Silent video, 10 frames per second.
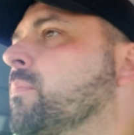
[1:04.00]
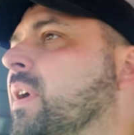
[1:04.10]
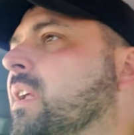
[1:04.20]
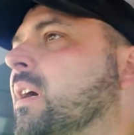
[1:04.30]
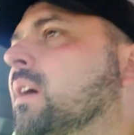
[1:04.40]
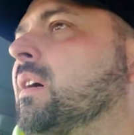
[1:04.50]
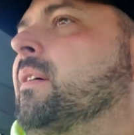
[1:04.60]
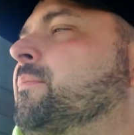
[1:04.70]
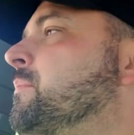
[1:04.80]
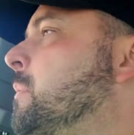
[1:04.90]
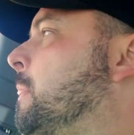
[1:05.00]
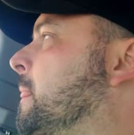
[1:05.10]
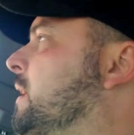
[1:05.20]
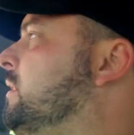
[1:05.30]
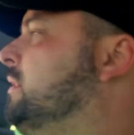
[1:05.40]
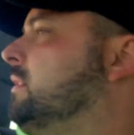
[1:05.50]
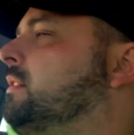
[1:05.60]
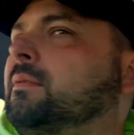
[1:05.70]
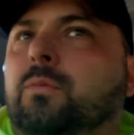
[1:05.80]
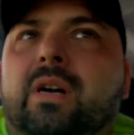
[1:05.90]
But
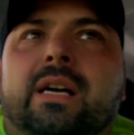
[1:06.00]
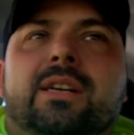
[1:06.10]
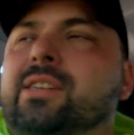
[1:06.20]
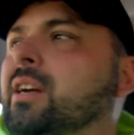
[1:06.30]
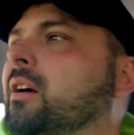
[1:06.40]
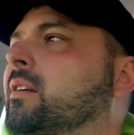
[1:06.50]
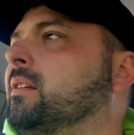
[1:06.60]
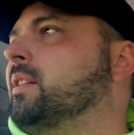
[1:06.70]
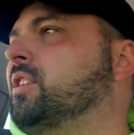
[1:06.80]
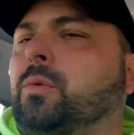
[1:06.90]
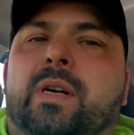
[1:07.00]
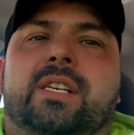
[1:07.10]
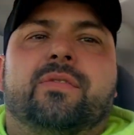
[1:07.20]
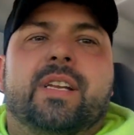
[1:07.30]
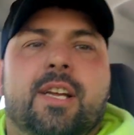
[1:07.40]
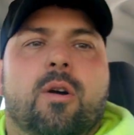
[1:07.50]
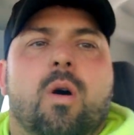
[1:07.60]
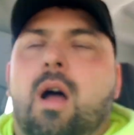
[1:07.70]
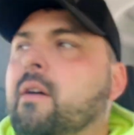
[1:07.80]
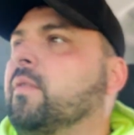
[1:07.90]
we're going to start this week's video
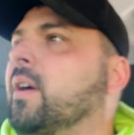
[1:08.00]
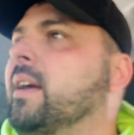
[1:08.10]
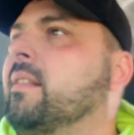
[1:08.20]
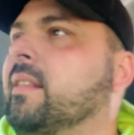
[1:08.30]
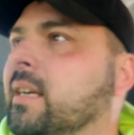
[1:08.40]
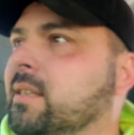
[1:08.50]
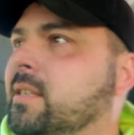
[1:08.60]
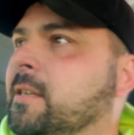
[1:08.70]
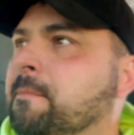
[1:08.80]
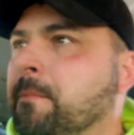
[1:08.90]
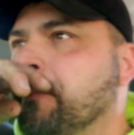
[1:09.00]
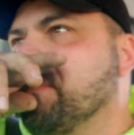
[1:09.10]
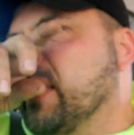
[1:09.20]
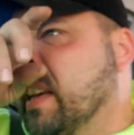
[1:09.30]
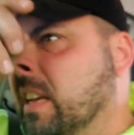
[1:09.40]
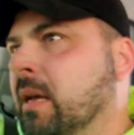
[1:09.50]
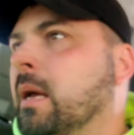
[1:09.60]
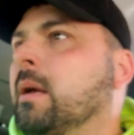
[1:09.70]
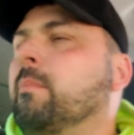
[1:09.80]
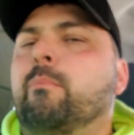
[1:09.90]
off like this.
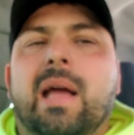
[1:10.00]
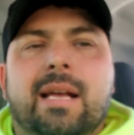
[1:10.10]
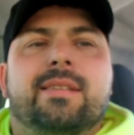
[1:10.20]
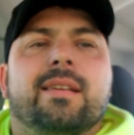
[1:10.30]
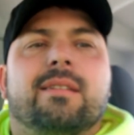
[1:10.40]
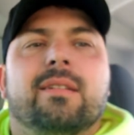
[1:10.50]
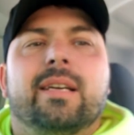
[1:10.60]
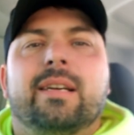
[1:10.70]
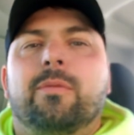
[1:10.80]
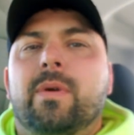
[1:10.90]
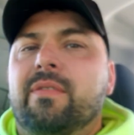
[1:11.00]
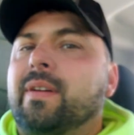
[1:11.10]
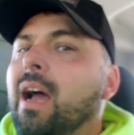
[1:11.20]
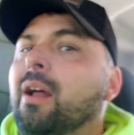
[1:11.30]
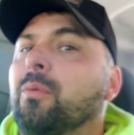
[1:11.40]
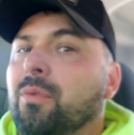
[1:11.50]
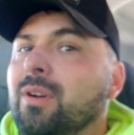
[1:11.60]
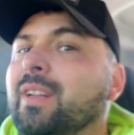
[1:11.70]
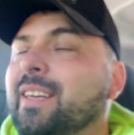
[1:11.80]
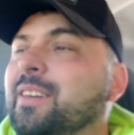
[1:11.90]
Basically, we've got
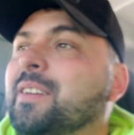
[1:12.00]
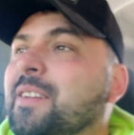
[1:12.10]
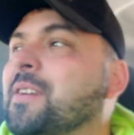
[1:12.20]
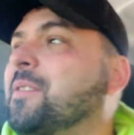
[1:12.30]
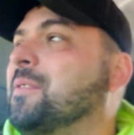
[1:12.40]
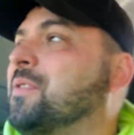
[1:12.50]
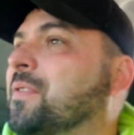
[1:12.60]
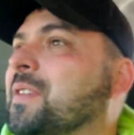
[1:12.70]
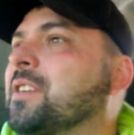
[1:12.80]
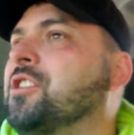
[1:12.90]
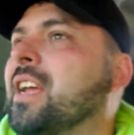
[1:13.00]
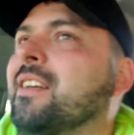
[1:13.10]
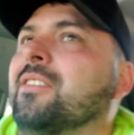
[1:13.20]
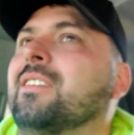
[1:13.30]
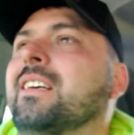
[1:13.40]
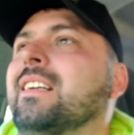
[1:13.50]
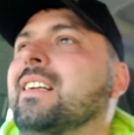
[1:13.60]
really good news for the channel.